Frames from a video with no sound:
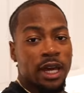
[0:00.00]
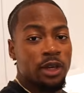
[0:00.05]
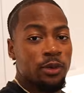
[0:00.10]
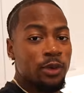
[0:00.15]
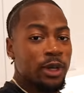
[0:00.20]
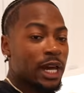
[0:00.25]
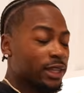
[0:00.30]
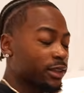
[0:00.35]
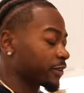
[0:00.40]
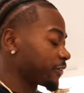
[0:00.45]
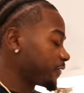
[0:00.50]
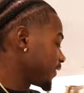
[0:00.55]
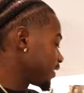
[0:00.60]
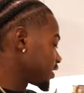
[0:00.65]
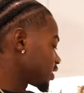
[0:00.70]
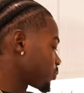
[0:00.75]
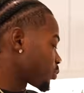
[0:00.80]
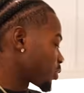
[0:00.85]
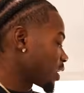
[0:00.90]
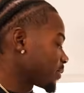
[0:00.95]
that we got the fish
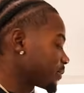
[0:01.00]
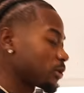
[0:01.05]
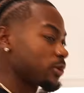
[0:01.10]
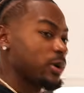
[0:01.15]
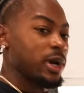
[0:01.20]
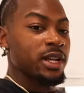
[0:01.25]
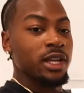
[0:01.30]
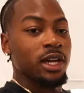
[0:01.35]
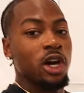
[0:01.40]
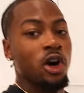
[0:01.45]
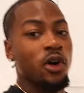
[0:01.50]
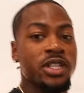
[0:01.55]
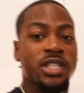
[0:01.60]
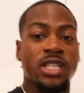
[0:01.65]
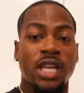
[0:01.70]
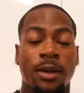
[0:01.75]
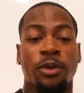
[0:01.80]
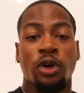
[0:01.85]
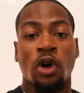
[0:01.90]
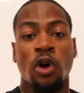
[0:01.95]
prepped and ready to go, it's
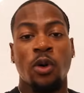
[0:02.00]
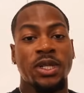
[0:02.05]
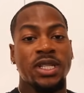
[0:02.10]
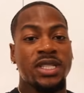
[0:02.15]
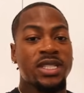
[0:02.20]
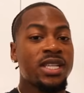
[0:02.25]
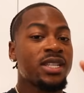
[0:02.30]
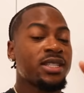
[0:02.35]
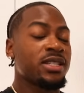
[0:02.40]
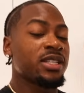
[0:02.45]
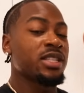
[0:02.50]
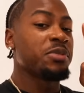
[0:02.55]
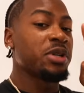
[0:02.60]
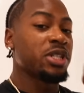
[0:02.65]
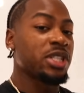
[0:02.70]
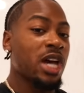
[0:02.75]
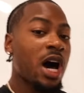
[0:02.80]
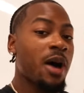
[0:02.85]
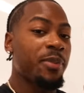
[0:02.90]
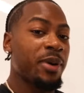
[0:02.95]
time to go in with the seasonings, but
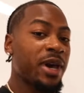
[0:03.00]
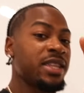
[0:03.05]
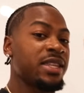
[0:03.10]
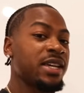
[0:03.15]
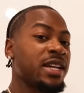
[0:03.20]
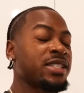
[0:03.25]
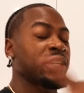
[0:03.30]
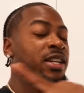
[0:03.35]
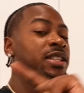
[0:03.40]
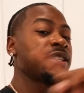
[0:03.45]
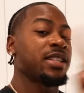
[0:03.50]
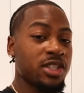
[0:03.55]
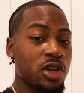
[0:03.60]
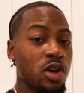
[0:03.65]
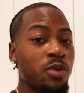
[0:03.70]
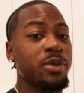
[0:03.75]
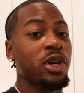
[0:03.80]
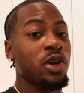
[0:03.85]
y'all pay attention because this is gonna be